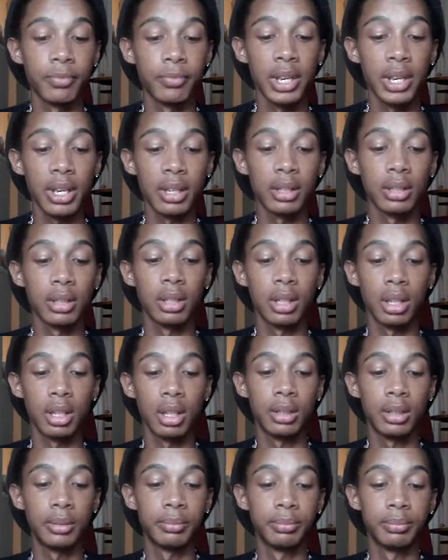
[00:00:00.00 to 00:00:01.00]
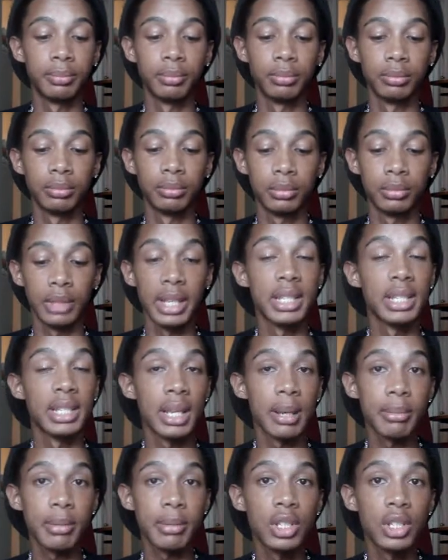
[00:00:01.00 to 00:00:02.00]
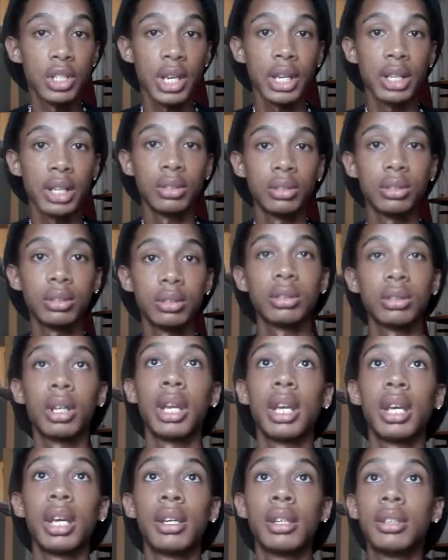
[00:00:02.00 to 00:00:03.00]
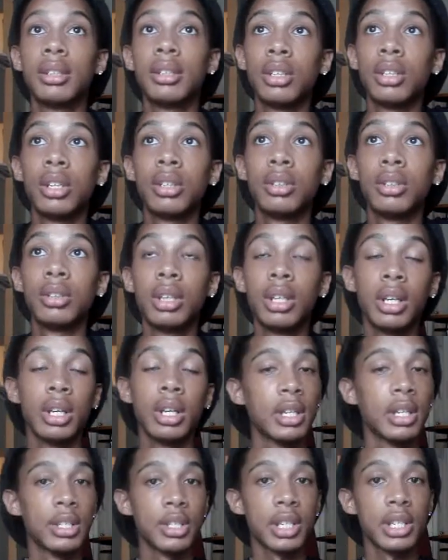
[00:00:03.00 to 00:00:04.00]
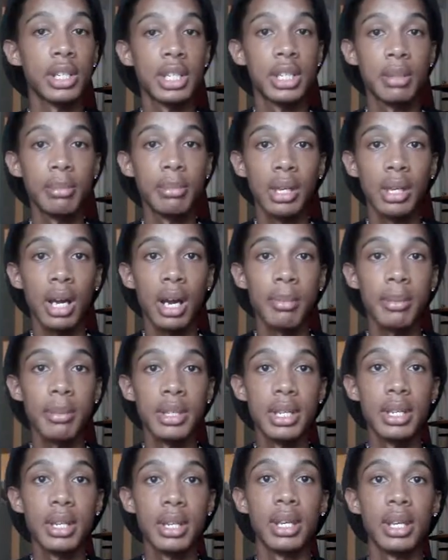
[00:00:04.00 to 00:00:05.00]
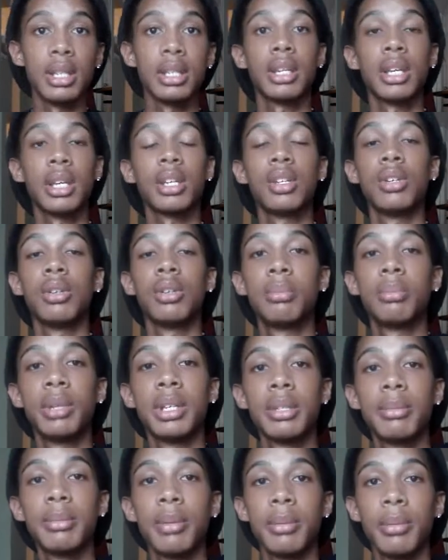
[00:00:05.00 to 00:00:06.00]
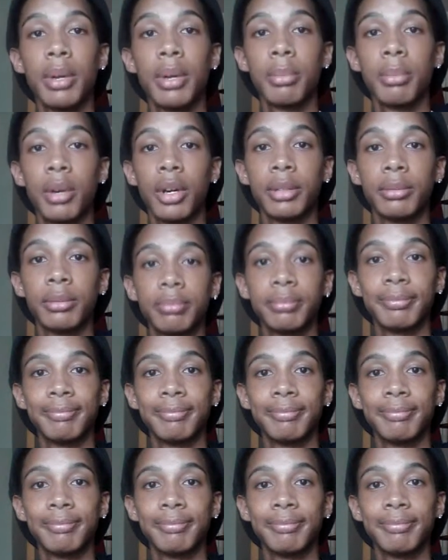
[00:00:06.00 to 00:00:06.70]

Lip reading: yeah, accept this channel, and start sending me comments and things. Thank you. Blessed be Mary Potter.